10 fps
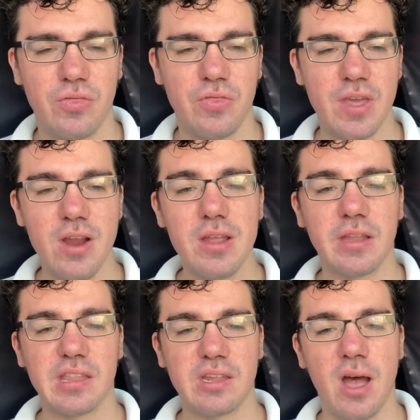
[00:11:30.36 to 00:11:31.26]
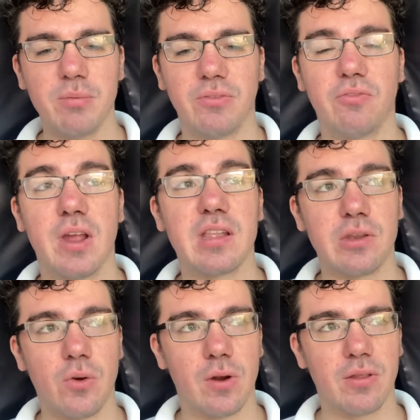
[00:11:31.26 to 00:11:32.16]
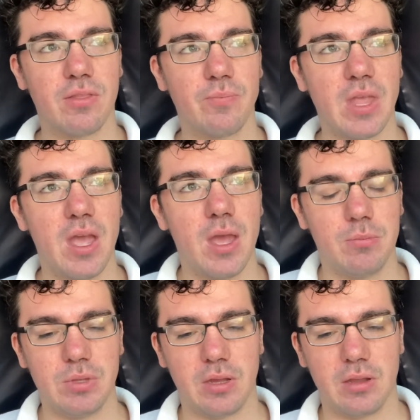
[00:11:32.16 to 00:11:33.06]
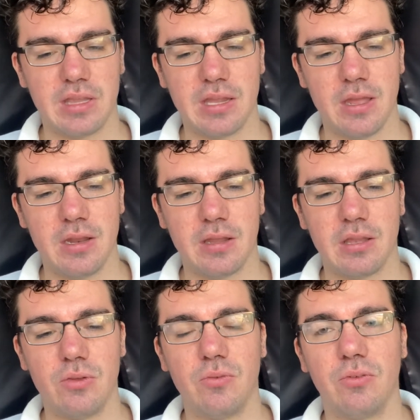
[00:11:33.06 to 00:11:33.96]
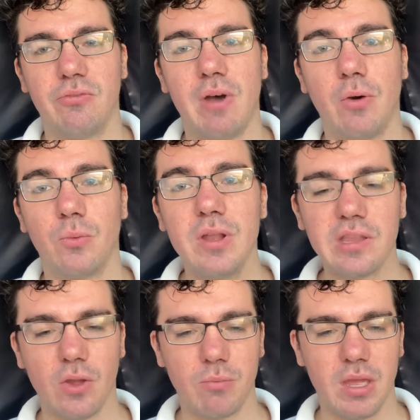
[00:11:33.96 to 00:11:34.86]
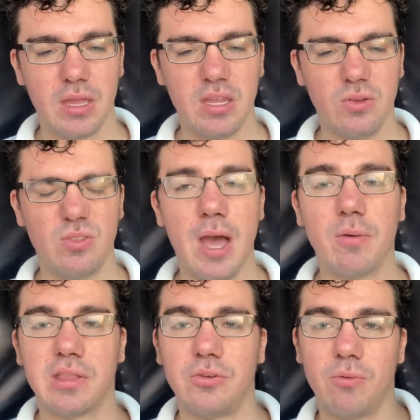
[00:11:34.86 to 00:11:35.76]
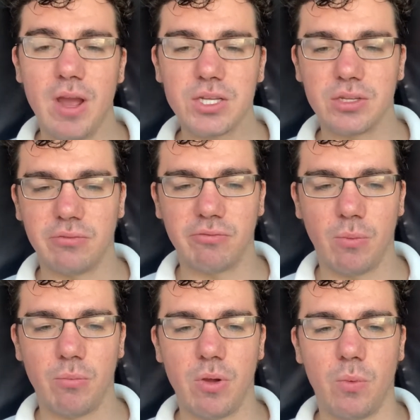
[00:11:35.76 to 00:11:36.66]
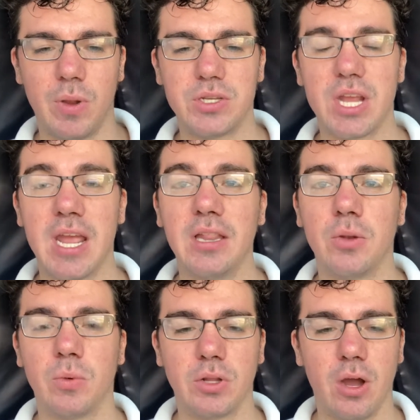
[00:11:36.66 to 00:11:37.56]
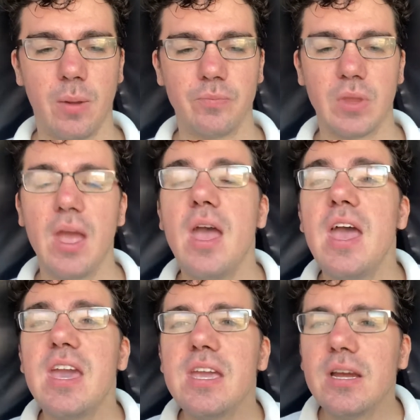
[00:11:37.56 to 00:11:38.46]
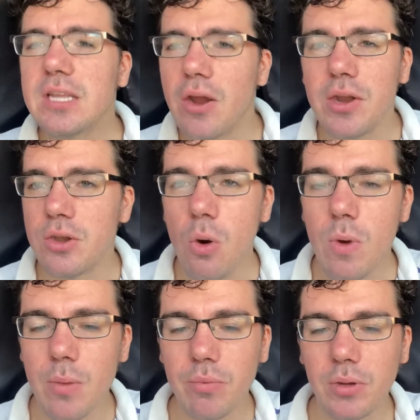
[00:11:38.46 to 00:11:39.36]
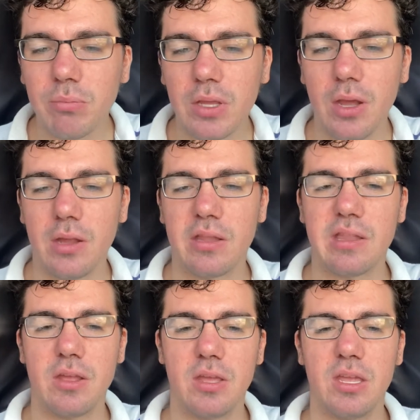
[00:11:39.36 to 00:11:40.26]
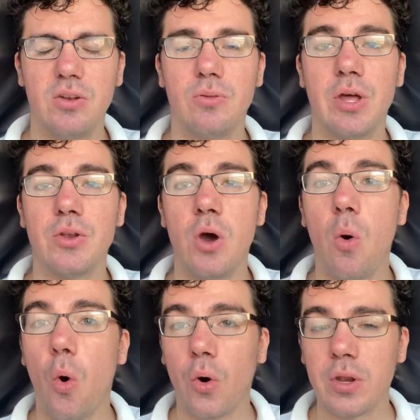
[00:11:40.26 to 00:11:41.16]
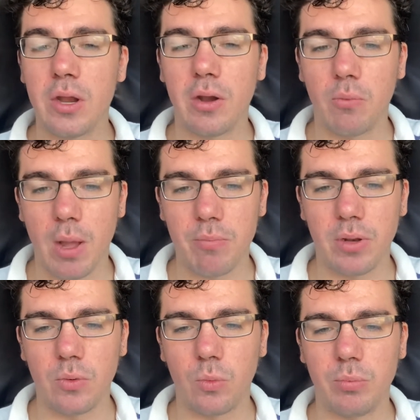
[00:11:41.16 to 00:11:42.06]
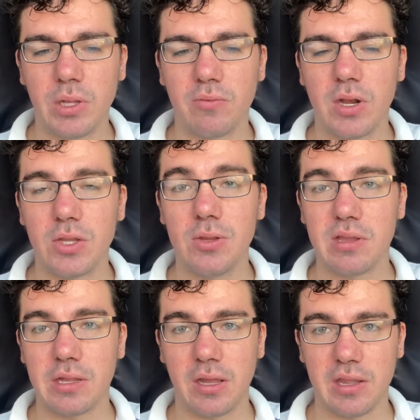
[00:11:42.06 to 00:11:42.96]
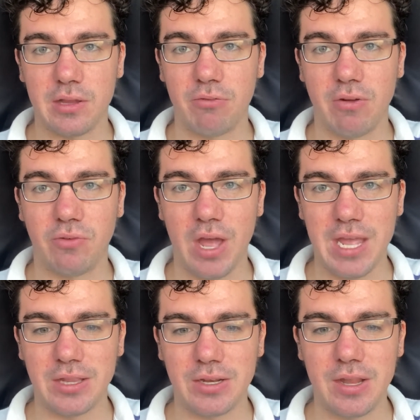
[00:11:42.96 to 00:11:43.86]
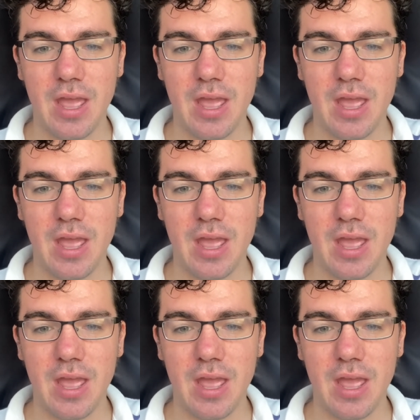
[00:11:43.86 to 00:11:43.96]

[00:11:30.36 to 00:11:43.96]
There he stopped and faced north, because in his newfound wisdom, he knew that was the direction from which Aelin would come. He had carried no weapon because he knew that no ordinary weapon would be of any use against the dreadful Aelin.